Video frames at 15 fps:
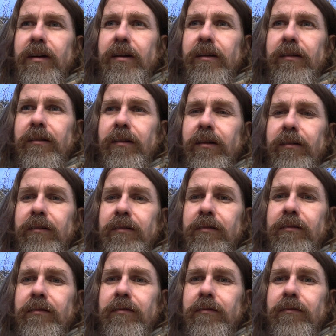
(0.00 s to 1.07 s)
I, I,
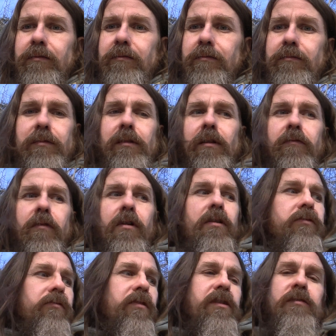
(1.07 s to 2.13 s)
you never
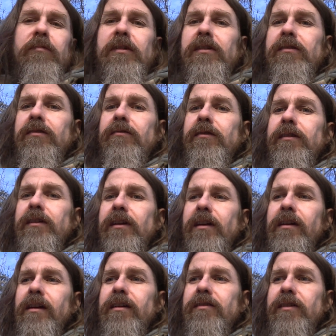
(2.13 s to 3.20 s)
authorized me to do a
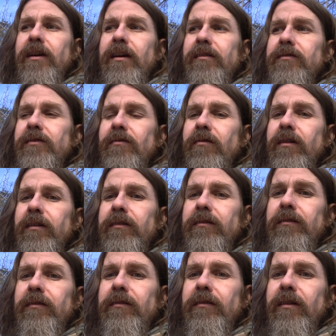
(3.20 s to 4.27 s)
DNA scan, so I
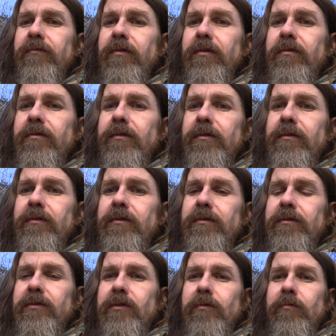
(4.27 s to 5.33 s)
never
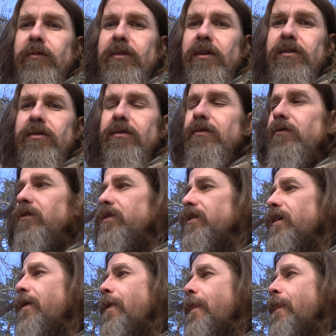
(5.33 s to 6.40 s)
assumed such authority.
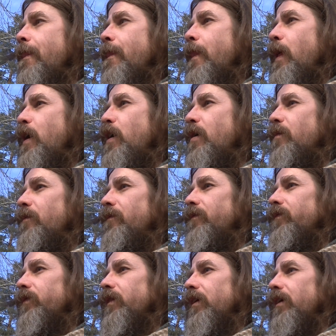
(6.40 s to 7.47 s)
Um,
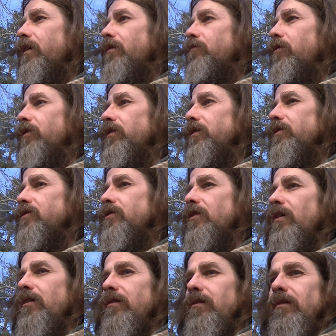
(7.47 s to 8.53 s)
and really, it's
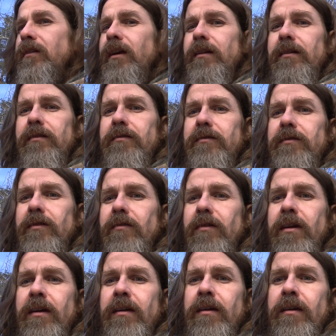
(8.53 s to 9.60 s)
not that
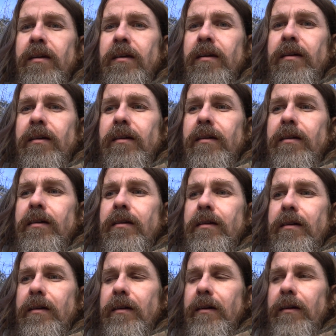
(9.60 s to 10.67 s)
necessary.
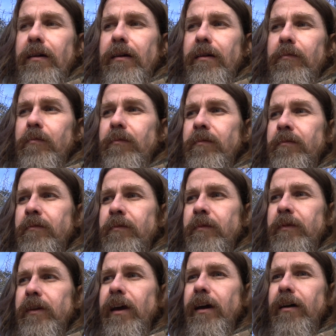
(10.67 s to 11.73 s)
Um,
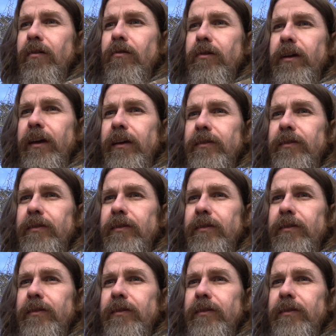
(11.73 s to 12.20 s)
yeah. Okay.